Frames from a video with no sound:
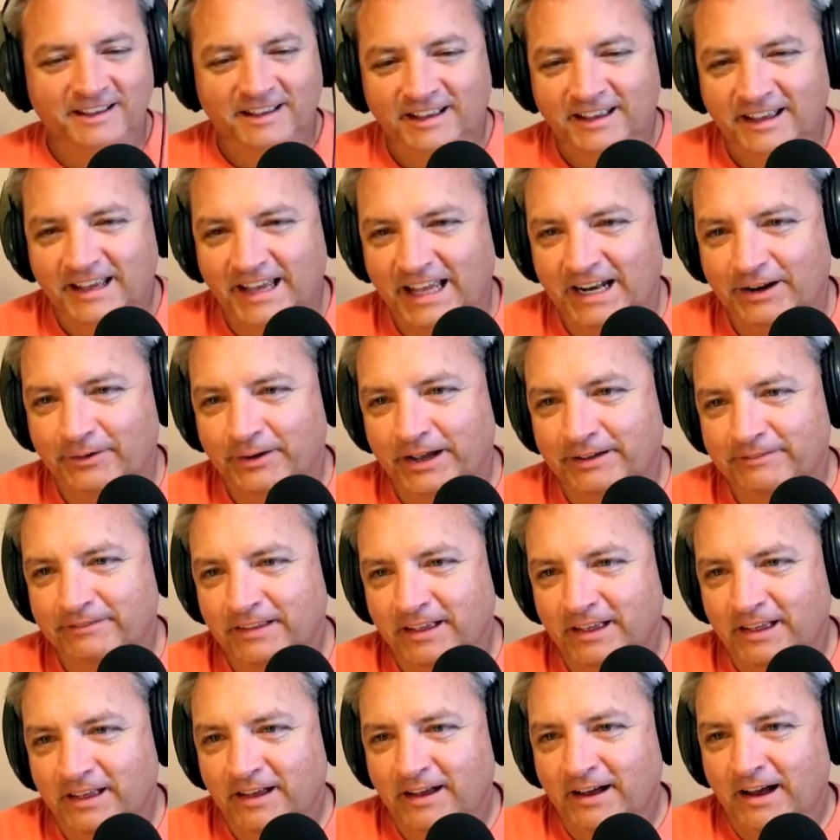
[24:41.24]
Anyway,
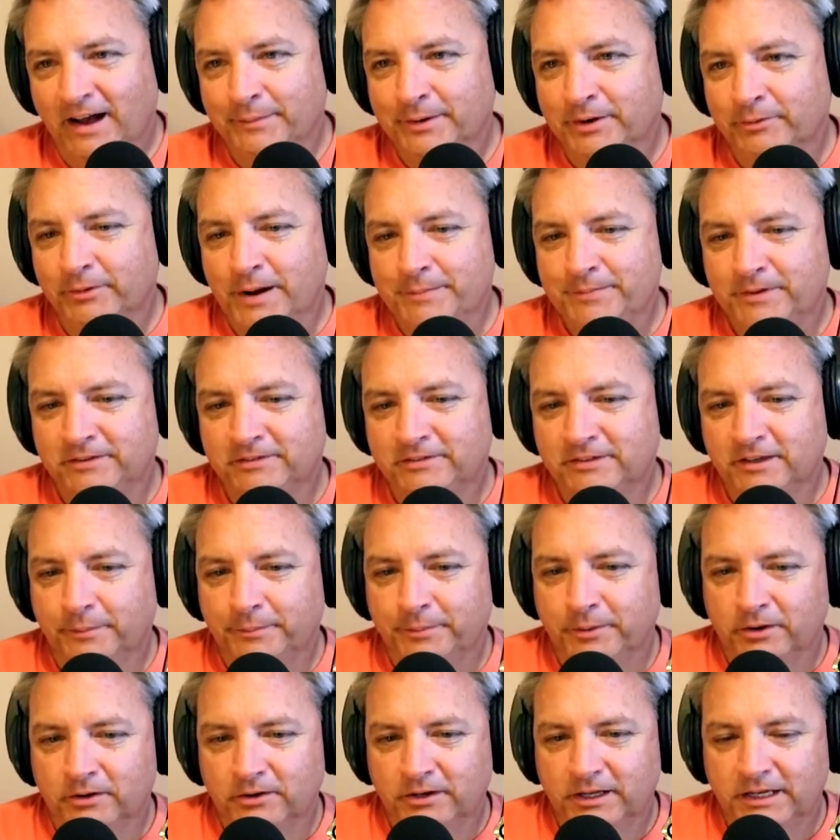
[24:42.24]
I'm going to wrap this
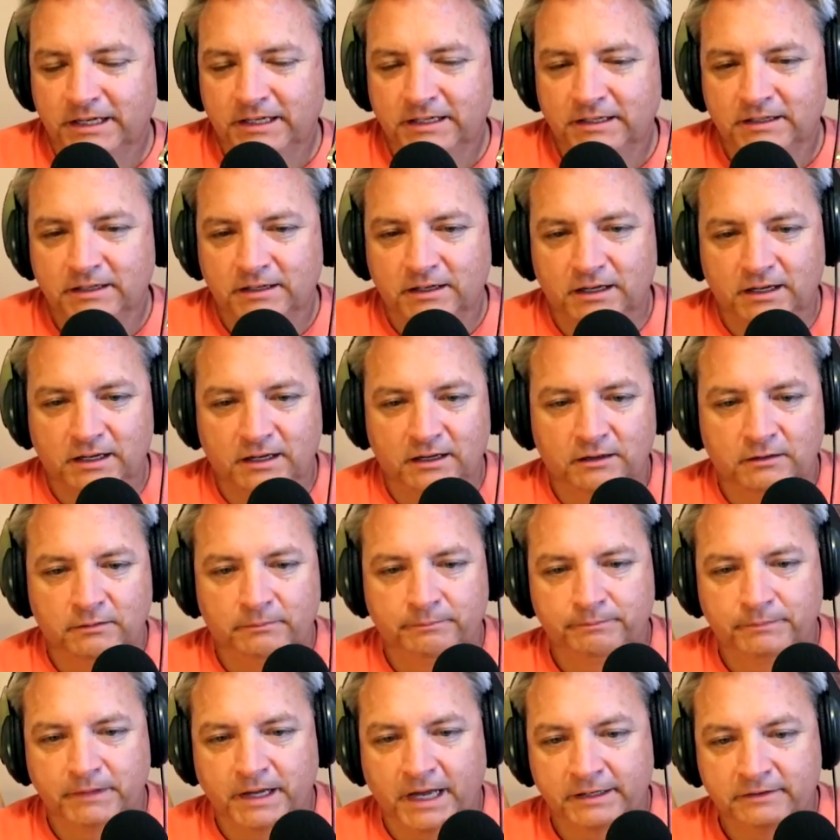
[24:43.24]
up early.
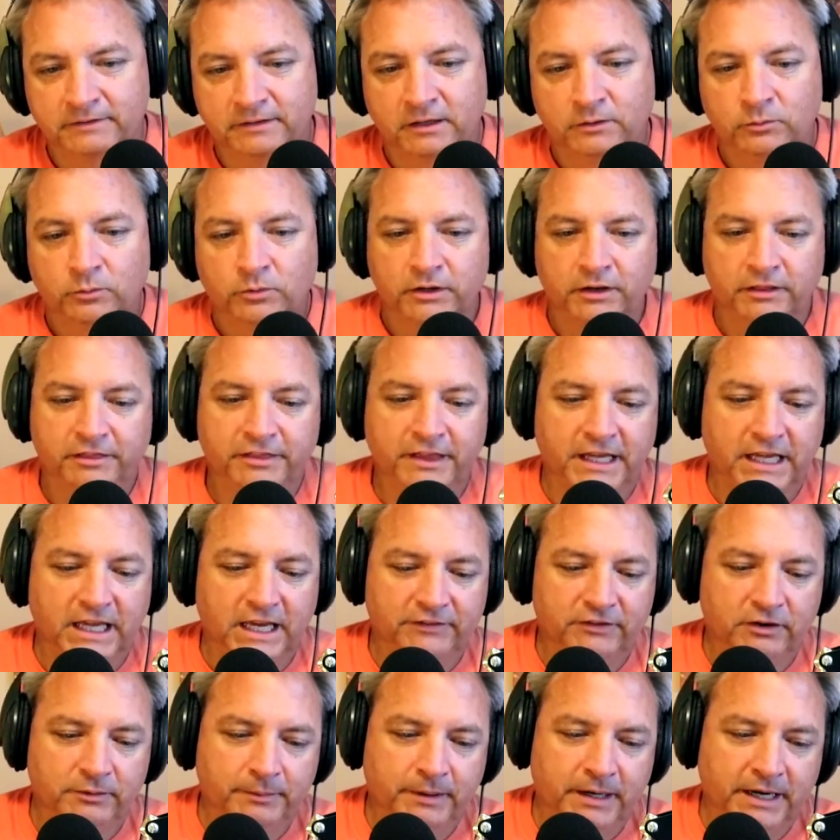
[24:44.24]
I did want to thank
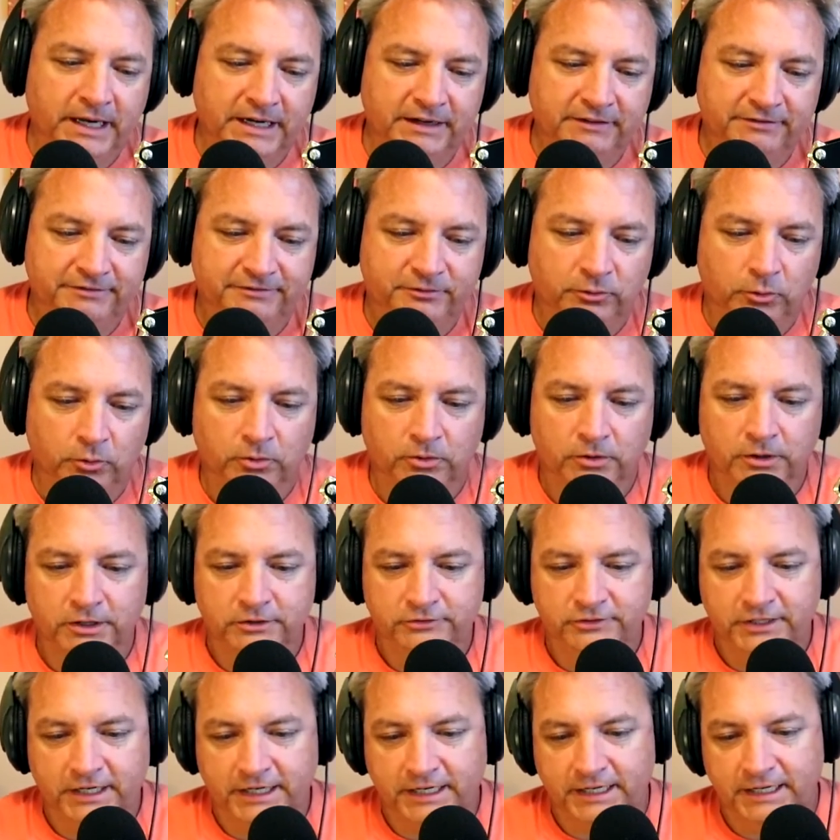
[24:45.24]
everybody for
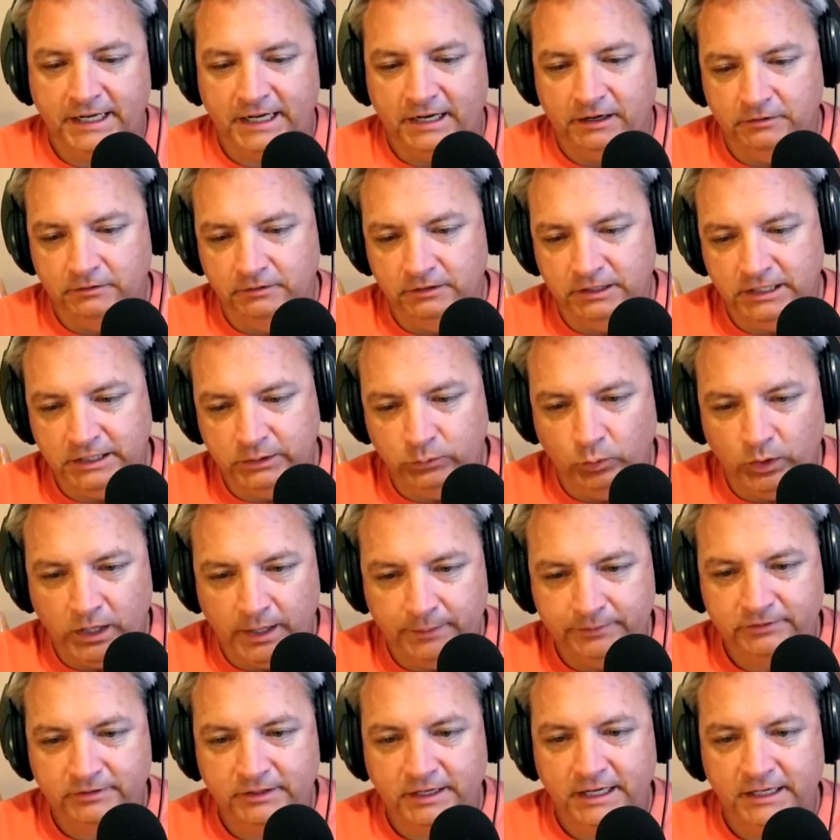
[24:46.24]
checking out the
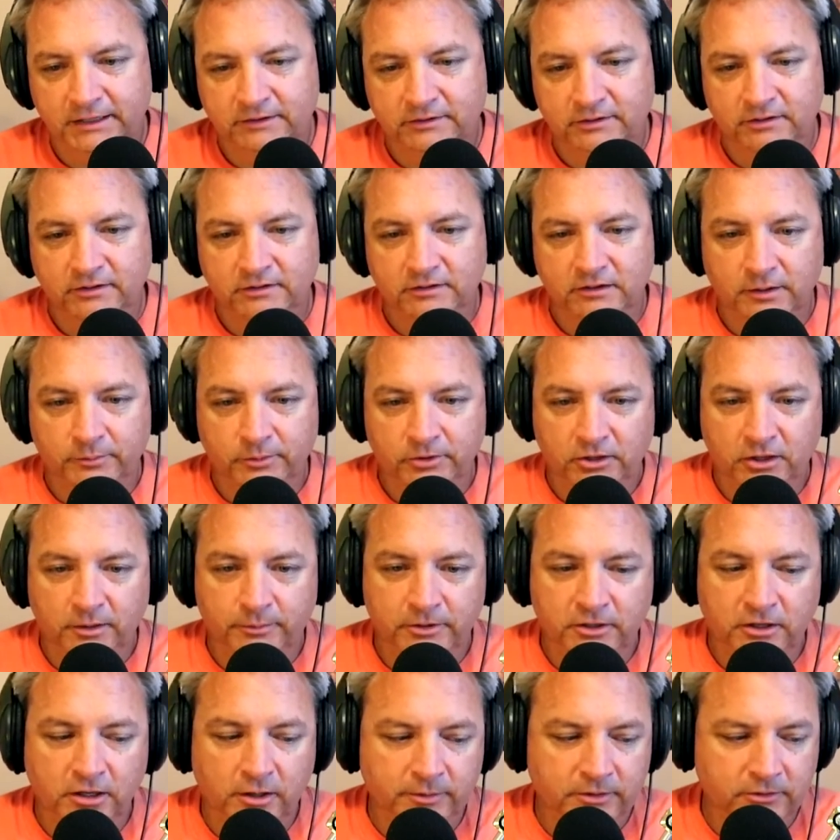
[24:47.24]
website,
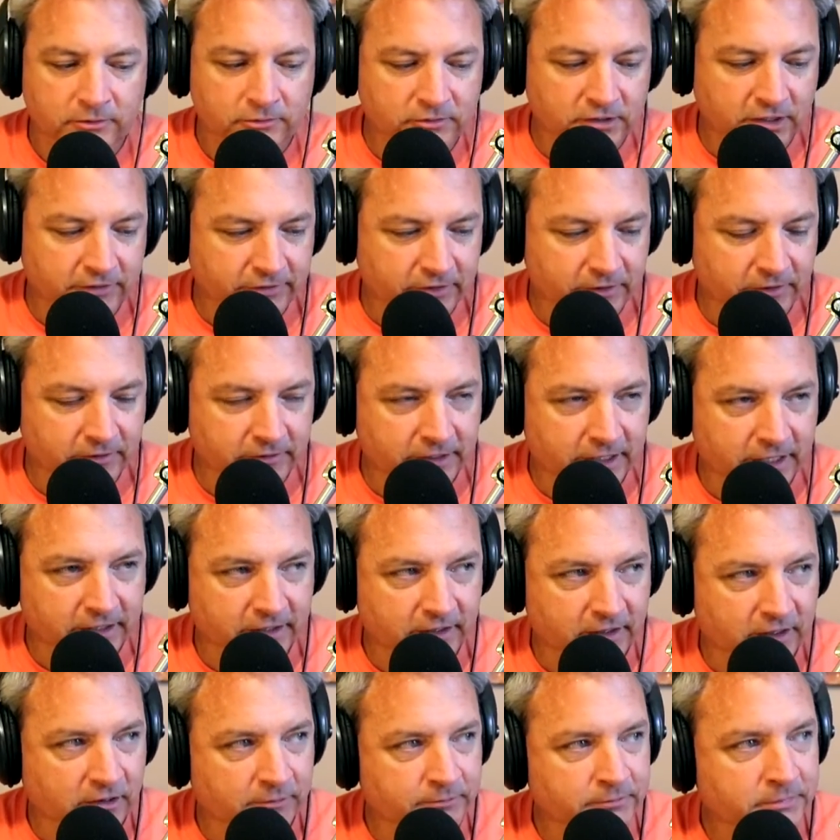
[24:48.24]

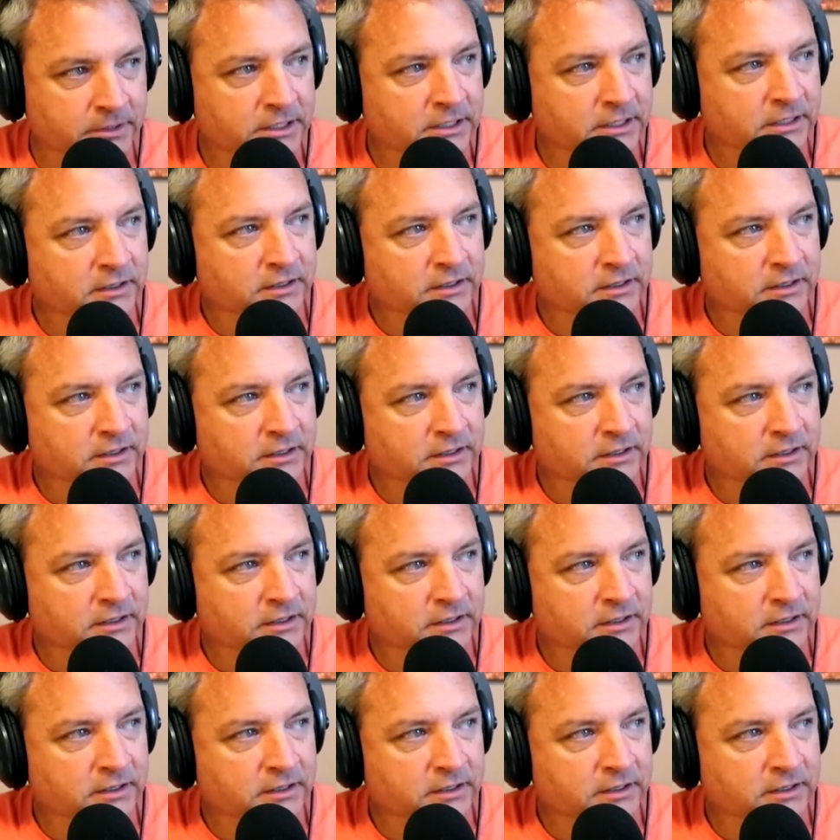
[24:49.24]
www.stuffiheard.com.